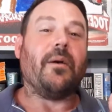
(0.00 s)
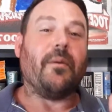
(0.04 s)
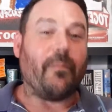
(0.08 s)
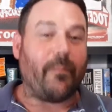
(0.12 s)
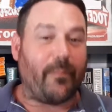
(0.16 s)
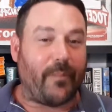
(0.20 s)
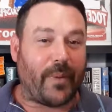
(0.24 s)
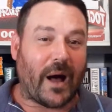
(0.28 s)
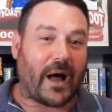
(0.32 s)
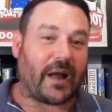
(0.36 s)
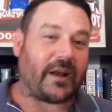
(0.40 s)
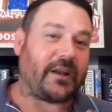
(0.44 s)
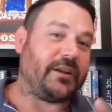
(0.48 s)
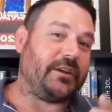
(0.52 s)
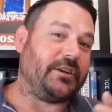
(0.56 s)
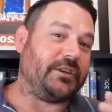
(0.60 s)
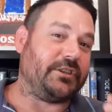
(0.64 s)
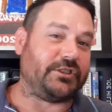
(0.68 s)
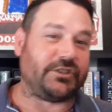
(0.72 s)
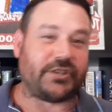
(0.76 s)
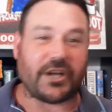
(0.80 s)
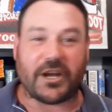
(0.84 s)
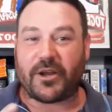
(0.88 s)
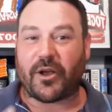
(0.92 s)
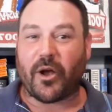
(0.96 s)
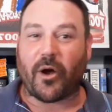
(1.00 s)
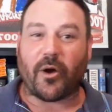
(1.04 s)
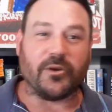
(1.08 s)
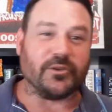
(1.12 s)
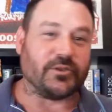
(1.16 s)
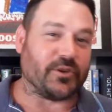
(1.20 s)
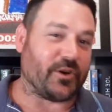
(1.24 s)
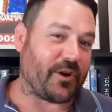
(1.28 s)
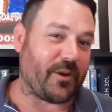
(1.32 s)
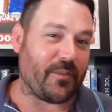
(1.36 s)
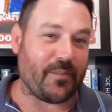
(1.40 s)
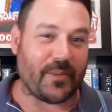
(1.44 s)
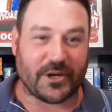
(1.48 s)
But she goes
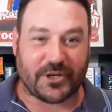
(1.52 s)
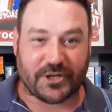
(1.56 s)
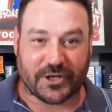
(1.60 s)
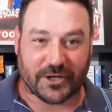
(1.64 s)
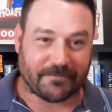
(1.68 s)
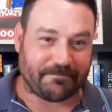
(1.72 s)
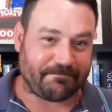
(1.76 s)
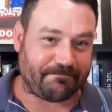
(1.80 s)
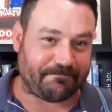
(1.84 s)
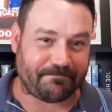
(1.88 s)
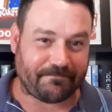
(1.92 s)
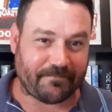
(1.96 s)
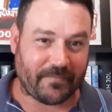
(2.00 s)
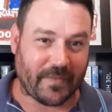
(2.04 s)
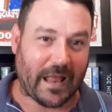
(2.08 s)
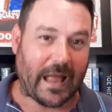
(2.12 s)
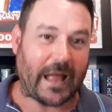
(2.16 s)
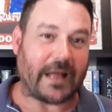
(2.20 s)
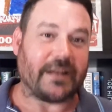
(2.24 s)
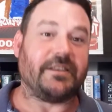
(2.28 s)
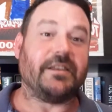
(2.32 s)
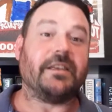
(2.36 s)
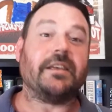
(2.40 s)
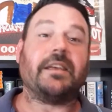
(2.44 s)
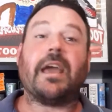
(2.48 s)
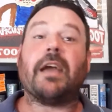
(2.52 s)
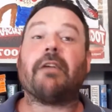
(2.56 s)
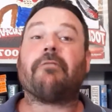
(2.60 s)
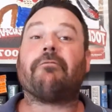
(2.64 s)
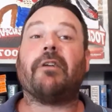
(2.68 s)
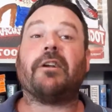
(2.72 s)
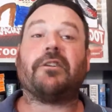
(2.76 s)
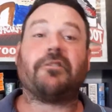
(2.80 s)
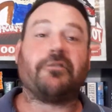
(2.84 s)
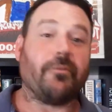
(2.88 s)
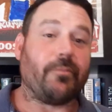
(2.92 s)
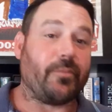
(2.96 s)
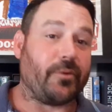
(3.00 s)
on a mission to get
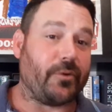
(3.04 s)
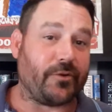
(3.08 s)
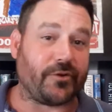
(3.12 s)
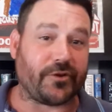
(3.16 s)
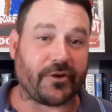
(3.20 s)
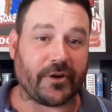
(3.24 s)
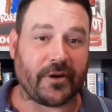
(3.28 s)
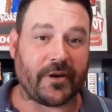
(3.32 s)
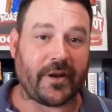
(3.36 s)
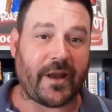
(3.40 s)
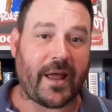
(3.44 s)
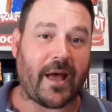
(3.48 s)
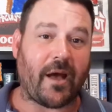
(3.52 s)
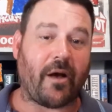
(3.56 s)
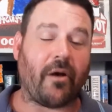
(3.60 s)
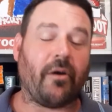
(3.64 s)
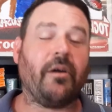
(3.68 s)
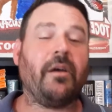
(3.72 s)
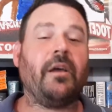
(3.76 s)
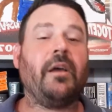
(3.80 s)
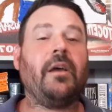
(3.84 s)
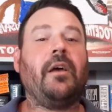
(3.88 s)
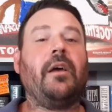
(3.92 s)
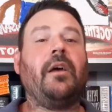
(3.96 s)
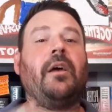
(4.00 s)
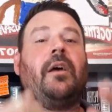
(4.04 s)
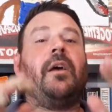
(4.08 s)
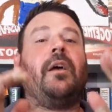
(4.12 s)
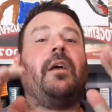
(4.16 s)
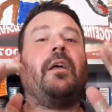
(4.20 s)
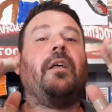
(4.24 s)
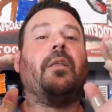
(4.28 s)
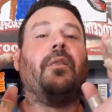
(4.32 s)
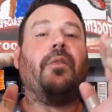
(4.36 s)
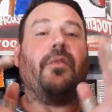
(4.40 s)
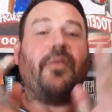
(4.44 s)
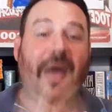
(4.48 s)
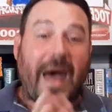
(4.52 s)
retribution. Now,
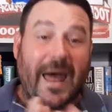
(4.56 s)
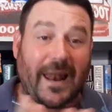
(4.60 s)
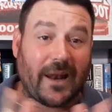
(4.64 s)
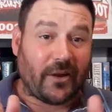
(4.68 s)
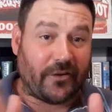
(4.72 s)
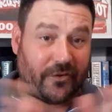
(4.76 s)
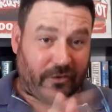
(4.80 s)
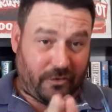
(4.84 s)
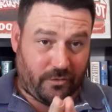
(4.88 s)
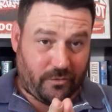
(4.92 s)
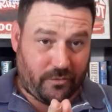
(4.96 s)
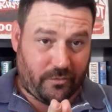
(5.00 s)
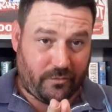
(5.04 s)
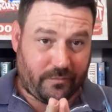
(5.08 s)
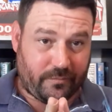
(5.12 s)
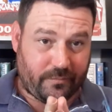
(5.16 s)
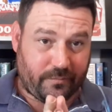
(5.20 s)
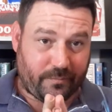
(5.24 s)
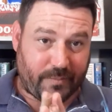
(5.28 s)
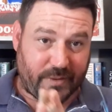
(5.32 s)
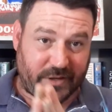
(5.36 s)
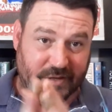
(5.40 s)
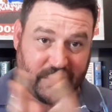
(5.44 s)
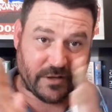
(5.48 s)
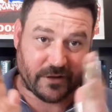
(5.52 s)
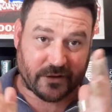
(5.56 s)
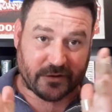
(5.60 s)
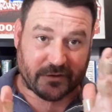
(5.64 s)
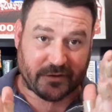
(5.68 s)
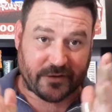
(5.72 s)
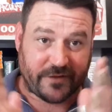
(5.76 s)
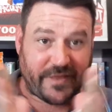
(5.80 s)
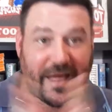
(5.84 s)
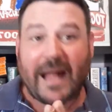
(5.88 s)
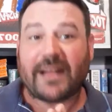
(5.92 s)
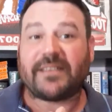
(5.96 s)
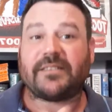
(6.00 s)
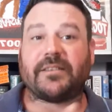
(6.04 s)
that'll do. Because
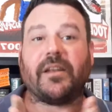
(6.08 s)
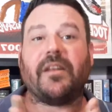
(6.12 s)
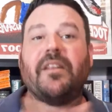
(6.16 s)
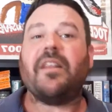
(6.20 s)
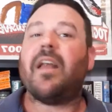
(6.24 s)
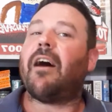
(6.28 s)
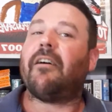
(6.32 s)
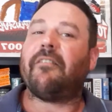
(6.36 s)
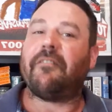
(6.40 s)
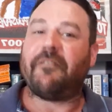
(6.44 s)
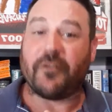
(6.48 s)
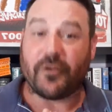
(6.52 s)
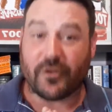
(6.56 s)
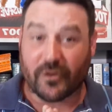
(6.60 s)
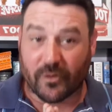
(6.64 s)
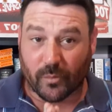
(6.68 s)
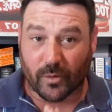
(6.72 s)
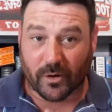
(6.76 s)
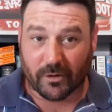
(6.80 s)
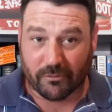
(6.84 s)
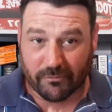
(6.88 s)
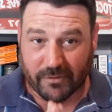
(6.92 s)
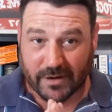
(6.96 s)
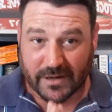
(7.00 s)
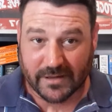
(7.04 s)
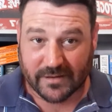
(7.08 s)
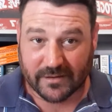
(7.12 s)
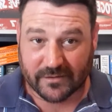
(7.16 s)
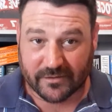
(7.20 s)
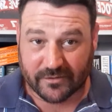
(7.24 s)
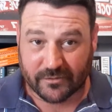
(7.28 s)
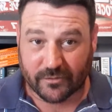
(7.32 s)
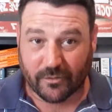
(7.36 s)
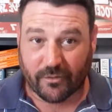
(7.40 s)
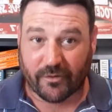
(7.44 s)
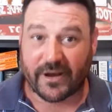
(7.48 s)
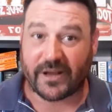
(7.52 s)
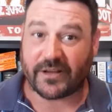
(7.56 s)
that's enough for you to want to read this
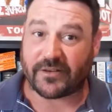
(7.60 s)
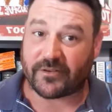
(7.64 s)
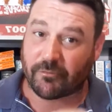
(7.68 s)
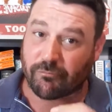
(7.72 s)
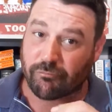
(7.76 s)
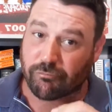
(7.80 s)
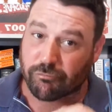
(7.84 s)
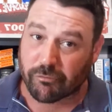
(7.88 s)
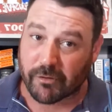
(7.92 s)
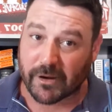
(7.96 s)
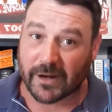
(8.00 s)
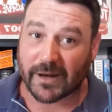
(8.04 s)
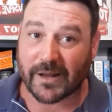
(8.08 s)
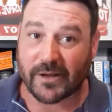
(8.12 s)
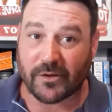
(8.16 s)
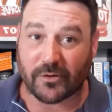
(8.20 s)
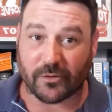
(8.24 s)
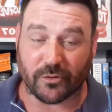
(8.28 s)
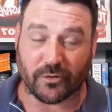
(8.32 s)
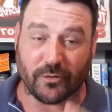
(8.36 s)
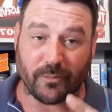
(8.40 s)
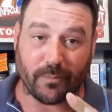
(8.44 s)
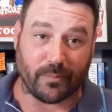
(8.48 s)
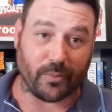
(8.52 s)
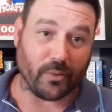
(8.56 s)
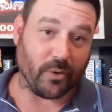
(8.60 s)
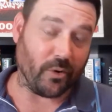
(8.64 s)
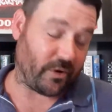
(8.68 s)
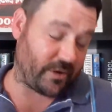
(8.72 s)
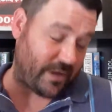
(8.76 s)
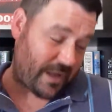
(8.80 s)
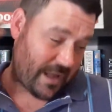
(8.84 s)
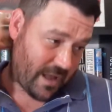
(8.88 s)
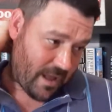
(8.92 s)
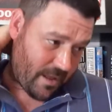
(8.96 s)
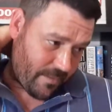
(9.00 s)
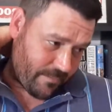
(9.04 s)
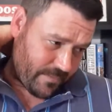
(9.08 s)
story. It's a really good book.
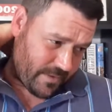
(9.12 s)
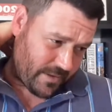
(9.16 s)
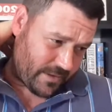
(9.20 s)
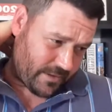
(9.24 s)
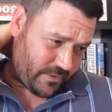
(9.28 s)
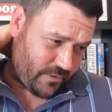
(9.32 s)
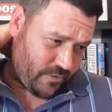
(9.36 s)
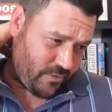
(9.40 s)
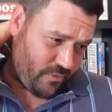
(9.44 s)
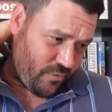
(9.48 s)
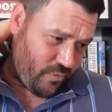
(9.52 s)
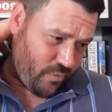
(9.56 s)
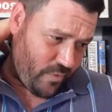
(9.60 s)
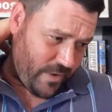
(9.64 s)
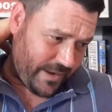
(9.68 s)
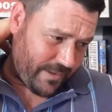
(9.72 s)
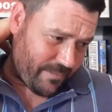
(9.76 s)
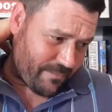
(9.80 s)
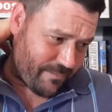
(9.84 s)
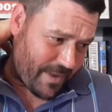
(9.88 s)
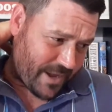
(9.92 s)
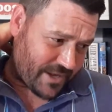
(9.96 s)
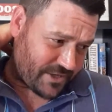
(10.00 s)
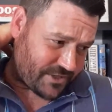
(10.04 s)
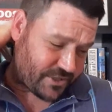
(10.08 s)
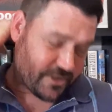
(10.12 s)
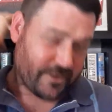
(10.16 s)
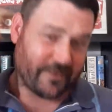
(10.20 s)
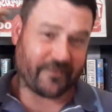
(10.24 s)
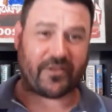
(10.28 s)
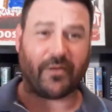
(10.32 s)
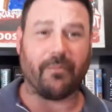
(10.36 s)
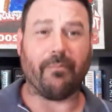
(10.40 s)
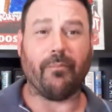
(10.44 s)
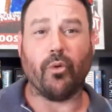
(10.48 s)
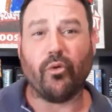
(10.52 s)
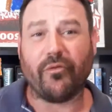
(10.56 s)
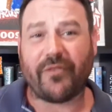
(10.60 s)
A quick mention of the
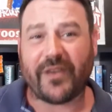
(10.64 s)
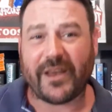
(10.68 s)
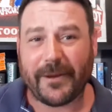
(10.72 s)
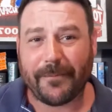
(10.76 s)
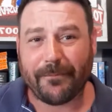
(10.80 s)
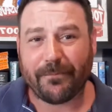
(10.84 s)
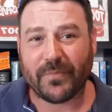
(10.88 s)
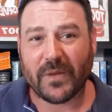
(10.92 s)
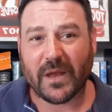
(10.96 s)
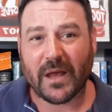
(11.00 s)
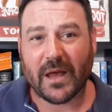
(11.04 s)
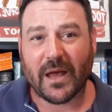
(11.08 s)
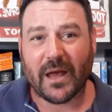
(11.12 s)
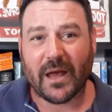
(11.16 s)
movie.